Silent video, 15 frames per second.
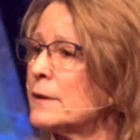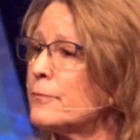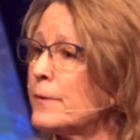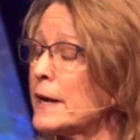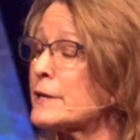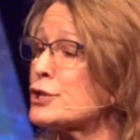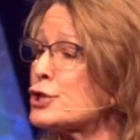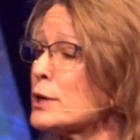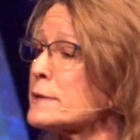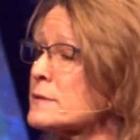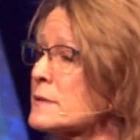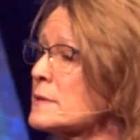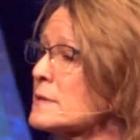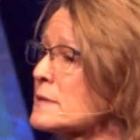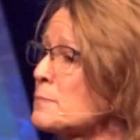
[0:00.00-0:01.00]
In fact,
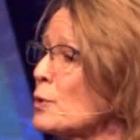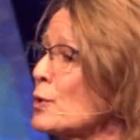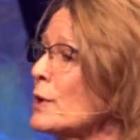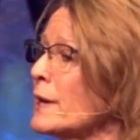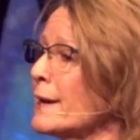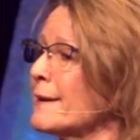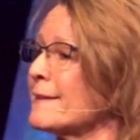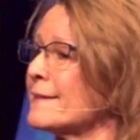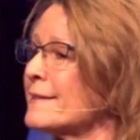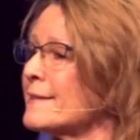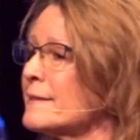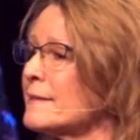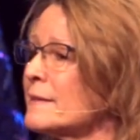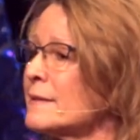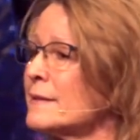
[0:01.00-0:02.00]
just this morning,
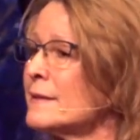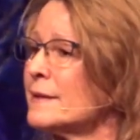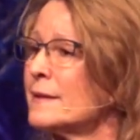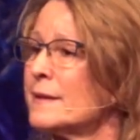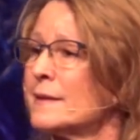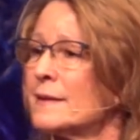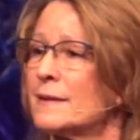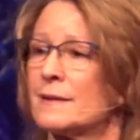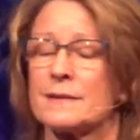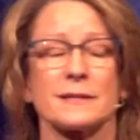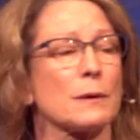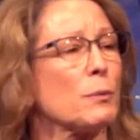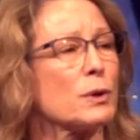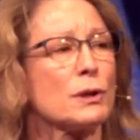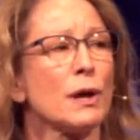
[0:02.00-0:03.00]

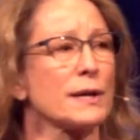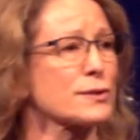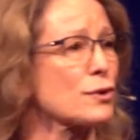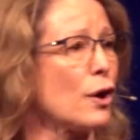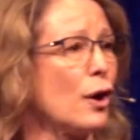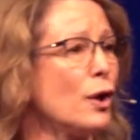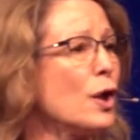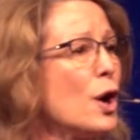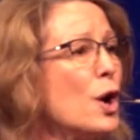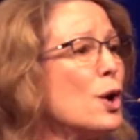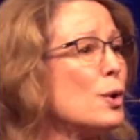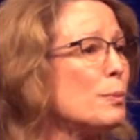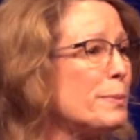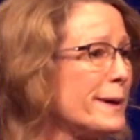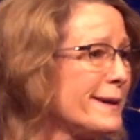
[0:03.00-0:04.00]
someone lost all
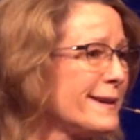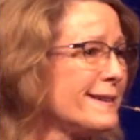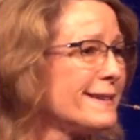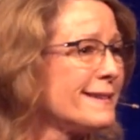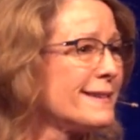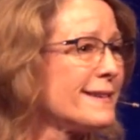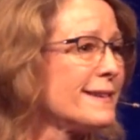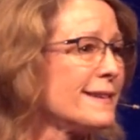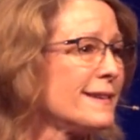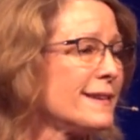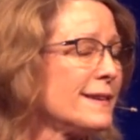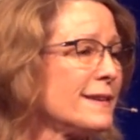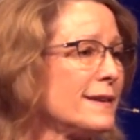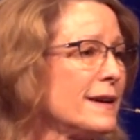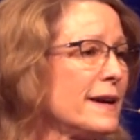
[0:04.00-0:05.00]
hope
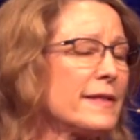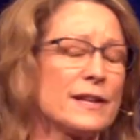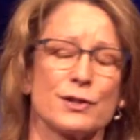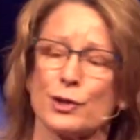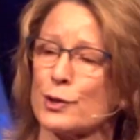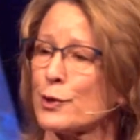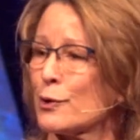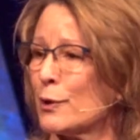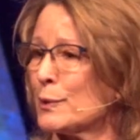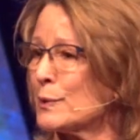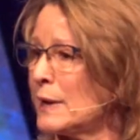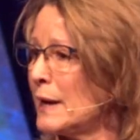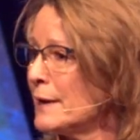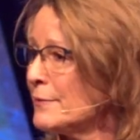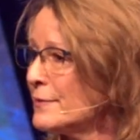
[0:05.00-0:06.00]
and they took their
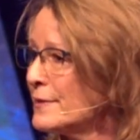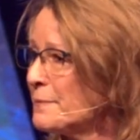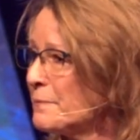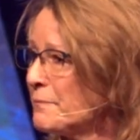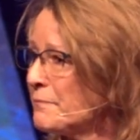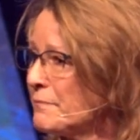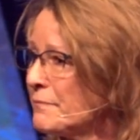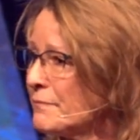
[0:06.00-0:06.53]
own life.